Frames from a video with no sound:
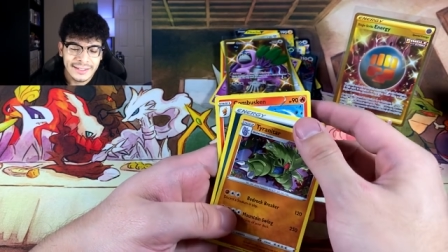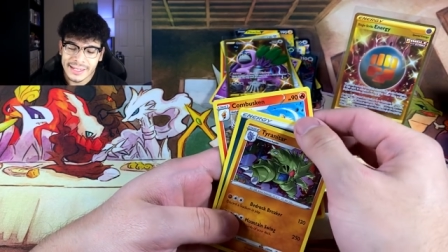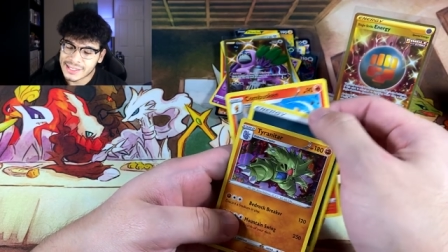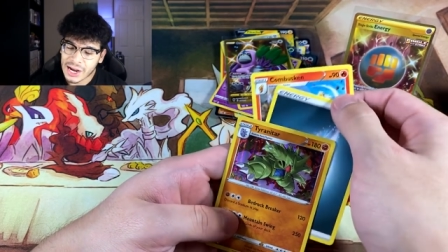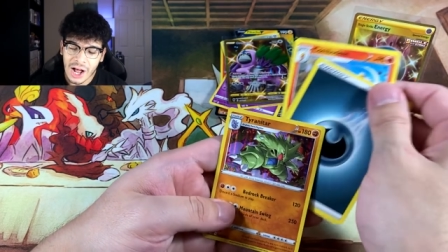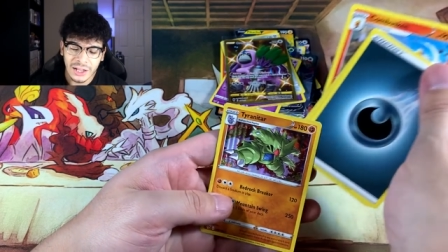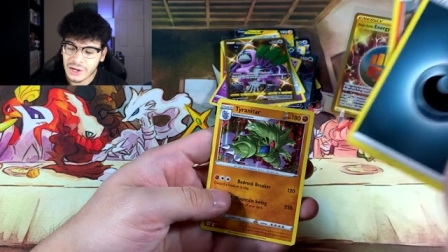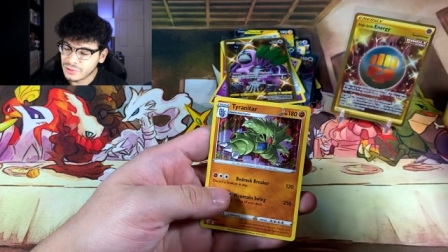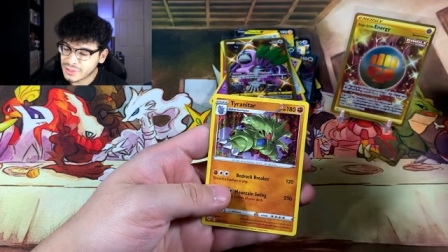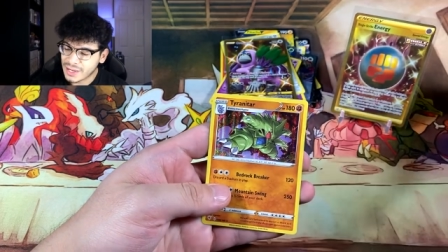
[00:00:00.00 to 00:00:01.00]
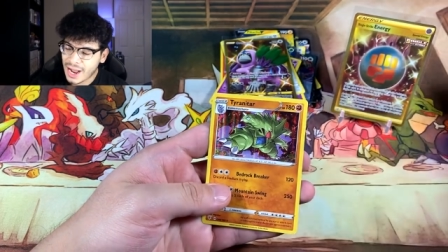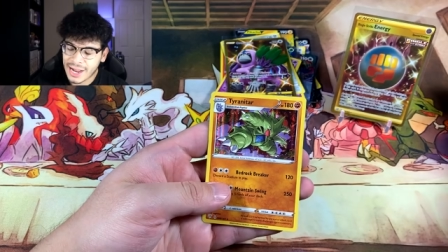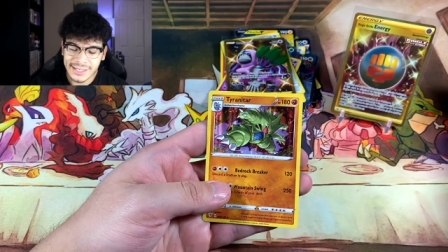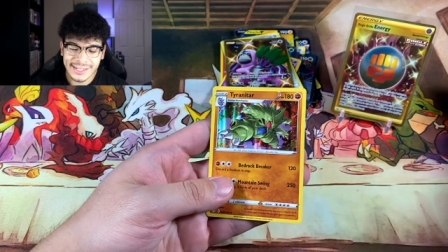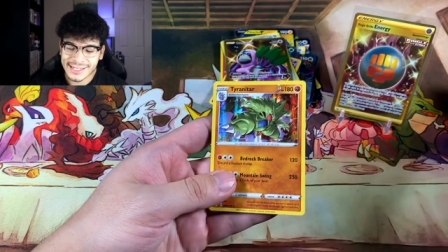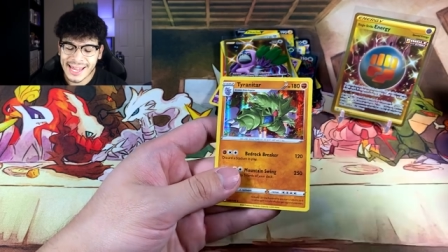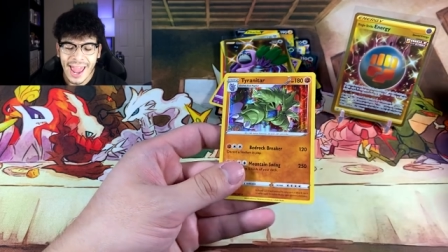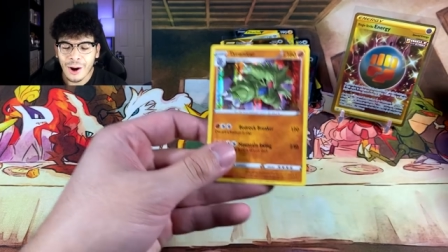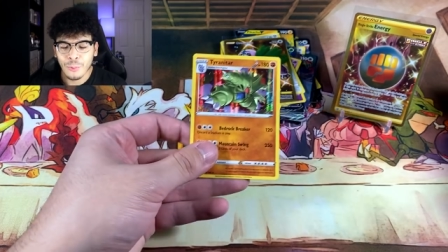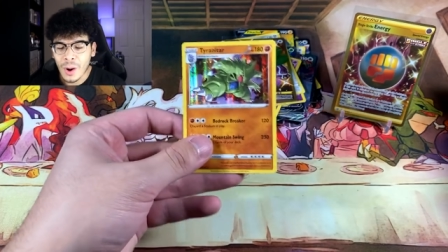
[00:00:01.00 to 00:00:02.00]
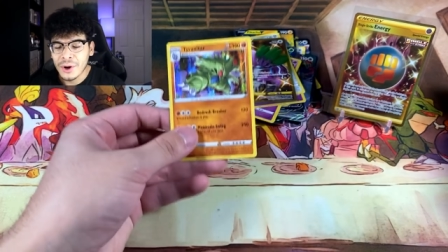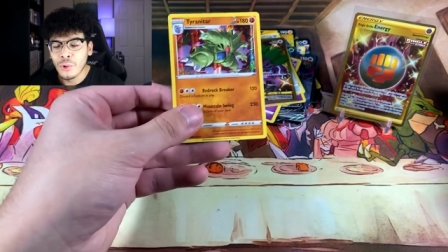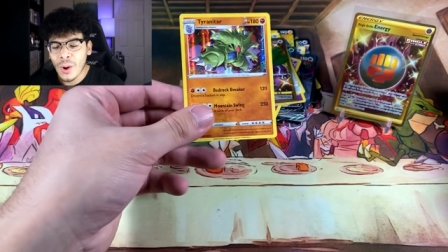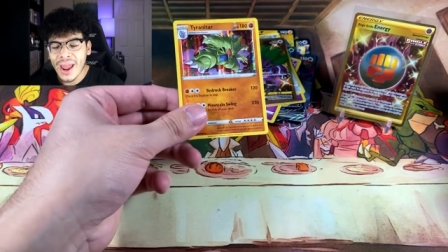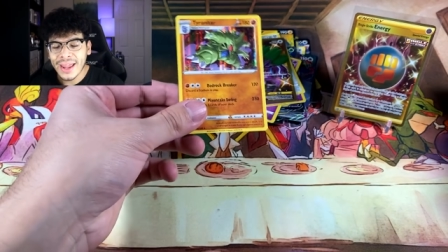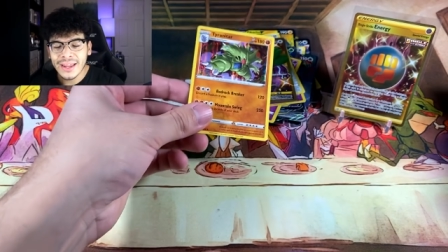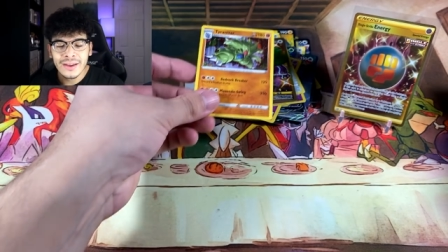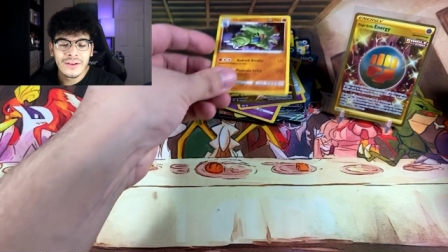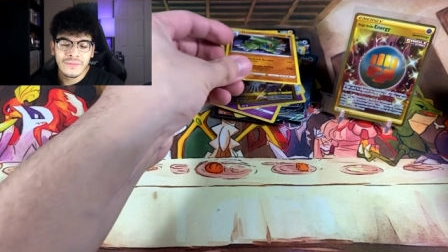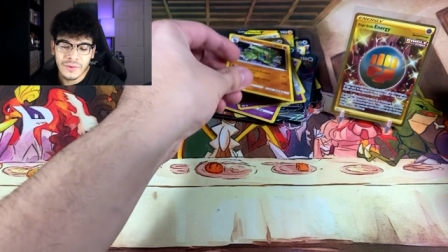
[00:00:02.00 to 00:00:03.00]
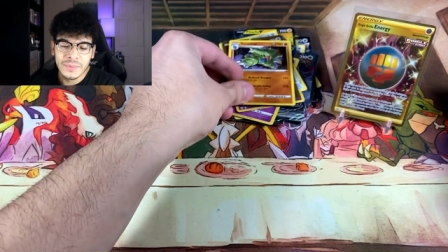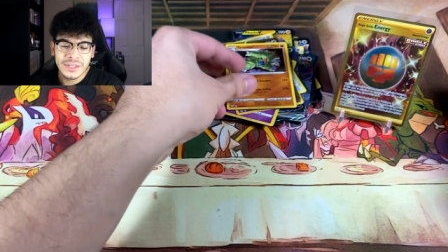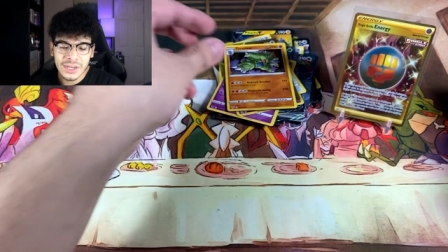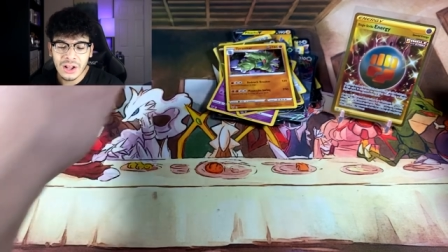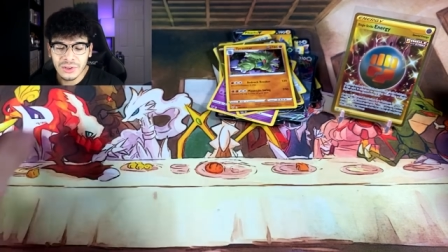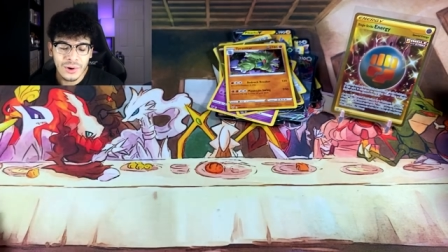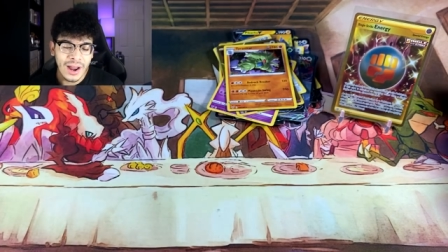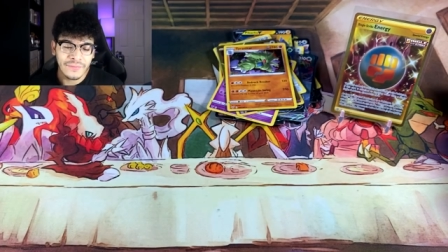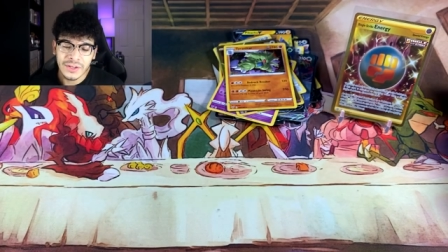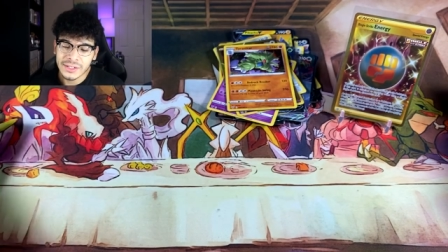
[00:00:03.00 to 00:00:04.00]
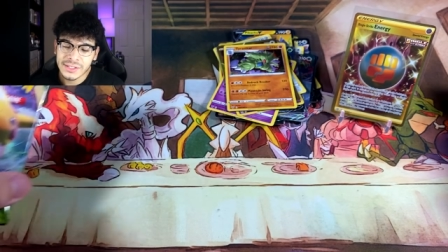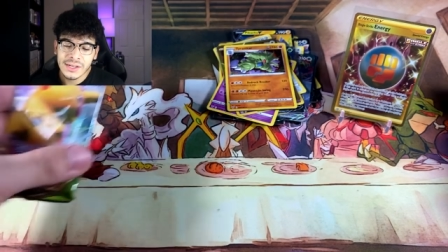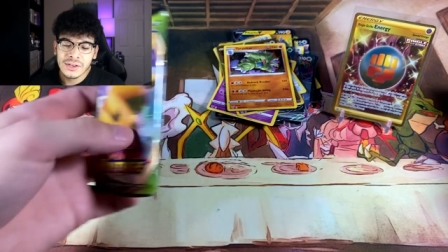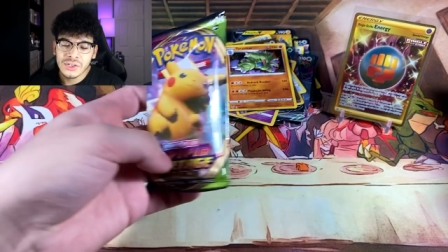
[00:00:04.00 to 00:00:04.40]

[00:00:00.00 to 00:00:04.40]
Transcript: These hollows. I just can't run away from these holographics.